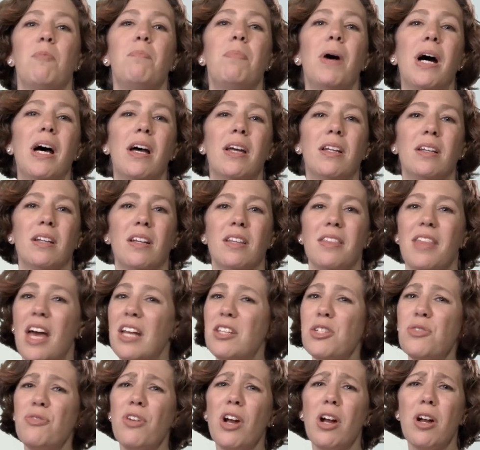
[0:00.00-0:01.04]
but
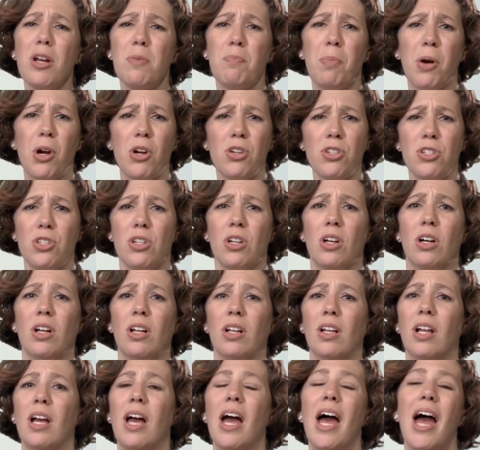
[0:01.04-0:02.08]
that's very
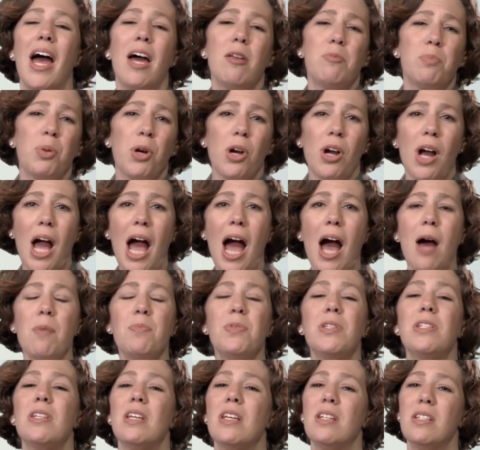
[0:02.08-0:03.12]
personal and
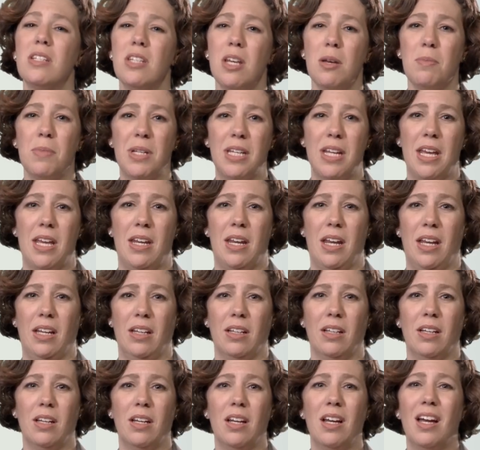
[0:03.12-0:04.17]
perhaps
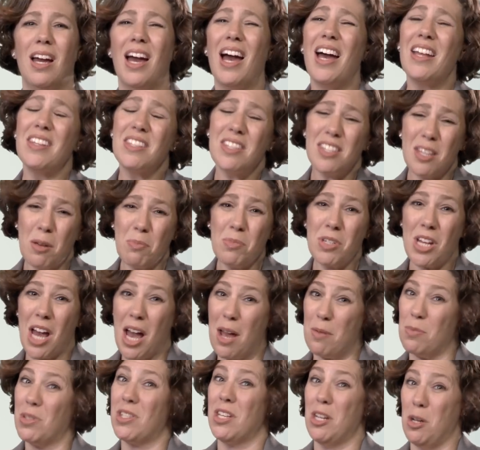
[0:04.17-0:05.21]
intimidating and
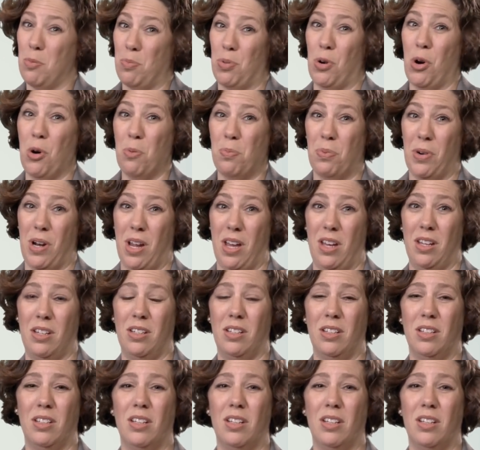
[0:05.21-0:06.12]
sometimes inappropriate.